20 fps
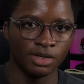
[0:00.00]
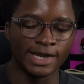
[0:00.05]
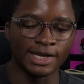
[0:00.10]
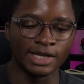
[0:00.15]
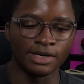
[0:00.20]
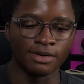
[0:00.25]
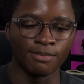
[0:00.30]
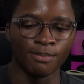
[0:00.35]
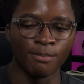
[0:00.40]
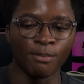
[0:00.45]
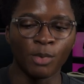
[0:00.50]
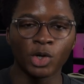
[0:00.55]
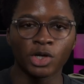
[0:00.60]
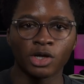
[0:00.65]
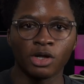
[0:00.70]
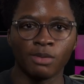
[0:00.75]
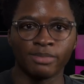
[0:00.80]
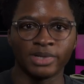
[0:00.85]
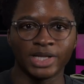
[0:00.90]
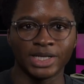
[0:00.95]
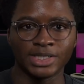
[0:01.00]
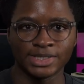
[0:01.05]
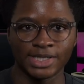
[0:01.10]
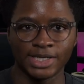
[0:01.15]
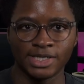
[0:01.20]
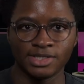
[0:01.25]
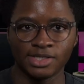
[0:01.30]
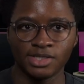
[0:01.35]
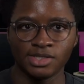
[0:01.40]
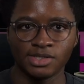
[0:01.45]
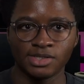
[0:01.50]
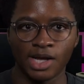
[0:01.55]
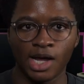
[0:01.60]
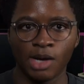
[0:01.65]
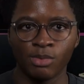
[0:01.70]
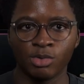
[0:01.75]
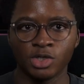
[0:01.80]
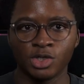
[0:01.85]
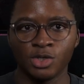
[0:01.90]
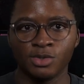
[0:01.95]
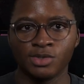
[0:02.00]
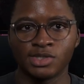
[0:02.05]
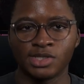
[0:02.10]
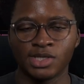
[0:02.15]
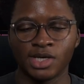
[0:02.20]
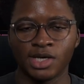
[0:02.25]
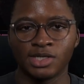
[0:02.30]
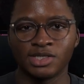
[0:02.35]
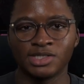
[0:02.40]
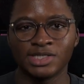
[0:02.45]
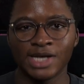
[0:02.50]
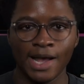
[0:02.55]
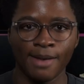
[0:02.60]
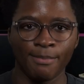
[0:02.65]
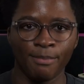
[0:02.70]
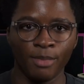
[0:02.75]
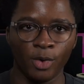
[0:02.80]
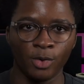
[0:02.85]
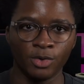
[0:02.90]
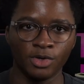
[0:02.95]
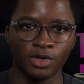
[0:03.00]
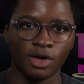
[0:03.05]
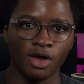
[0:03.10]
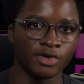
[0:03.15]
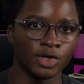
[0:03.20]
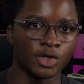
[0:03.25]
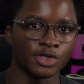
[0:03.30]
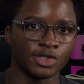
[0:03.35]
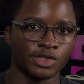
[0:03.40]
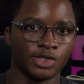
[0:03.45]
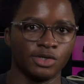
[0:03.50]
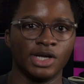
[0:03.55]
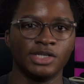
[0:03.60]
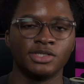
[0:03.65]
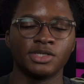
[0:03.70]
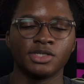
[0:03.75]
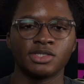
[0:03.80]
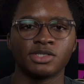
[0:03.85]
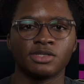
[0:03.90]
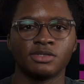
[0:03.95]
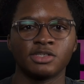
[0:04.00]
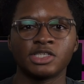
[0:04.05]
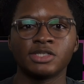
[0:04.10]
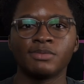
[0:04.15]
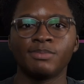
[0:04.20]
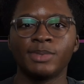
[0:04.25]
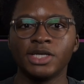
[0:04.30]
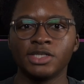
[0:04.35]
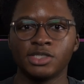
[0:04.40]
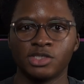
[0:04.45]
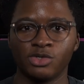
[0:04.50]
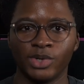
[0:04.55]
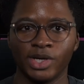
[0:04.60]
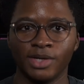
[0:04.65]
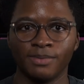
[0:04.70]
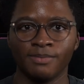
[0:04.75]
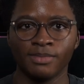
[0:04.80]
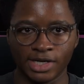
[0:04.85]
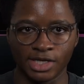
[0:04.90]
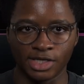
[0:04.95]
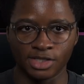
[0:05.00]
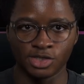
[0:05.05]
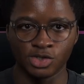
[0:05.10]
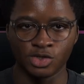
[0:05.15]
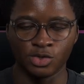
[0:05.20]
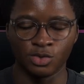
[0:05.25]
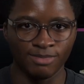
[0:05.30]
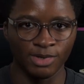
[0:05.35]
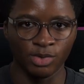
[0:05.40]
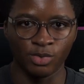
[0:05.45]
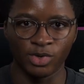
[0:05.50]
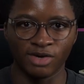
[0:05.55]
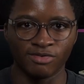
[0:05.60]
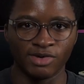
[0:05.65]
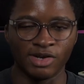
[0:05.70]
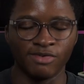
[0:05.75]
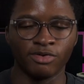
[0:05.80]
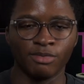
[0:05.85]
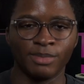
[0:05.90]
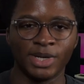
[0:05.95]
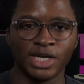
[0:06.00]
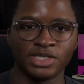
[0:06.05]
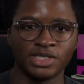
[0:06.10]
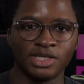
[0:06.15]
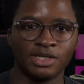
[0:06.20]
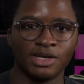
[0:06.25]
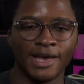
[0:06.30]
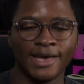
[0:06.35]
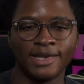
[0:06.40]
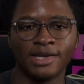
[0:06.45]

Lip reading: And in more complex cases, I will use the chat mode of Cursor and just speak to it, get it to give me whatever information,